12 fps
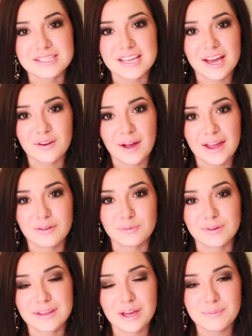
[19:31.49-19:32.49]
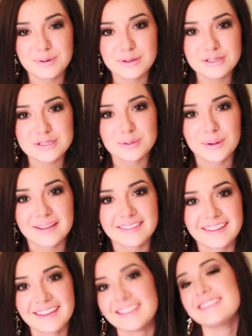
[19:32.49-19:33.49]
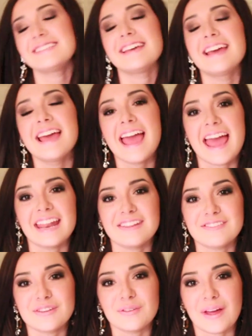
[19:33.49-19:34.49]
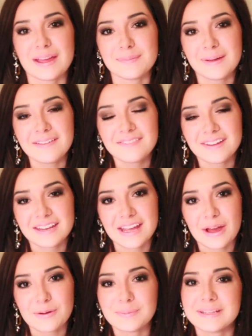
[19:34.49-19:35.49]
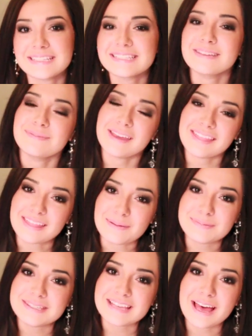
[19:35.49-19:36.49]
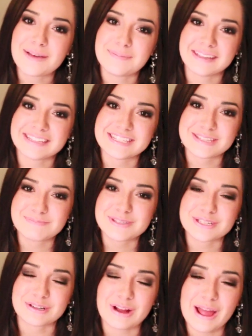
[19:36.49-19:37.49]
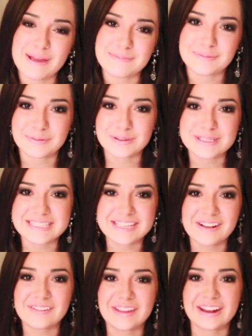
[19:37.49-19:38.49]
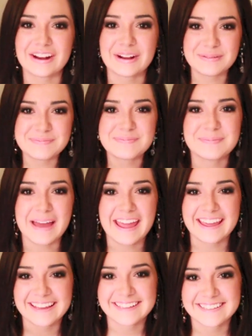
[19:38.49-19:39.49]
So I really hope you enjoyed this, and if you like my video, please give me a thumbs up and subscribe. We'll see y'all later. Bye.